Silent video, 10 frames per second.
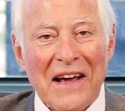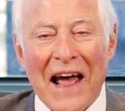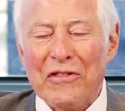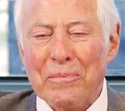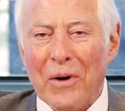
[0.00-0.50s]

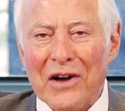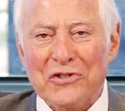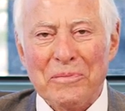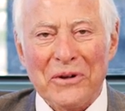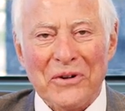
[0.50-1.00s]
and the
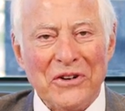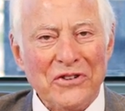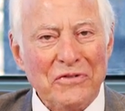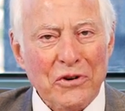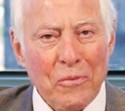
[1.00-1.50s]
possibilities
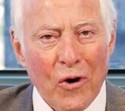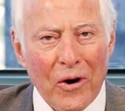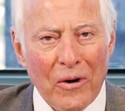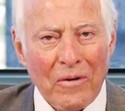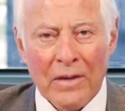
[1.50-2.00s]
of
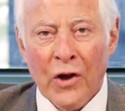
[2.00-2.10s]
tomorrow.